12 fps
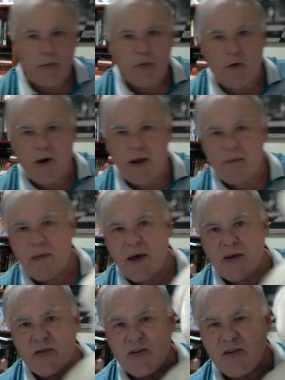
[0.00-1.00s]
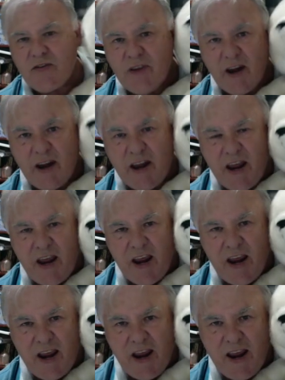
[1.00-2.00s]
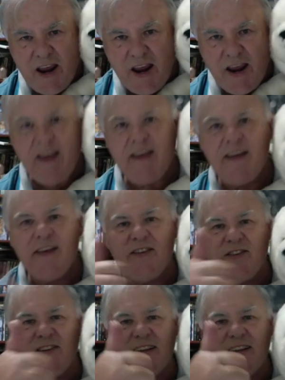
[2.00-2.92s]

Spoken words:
Grandmaster Teddy. See you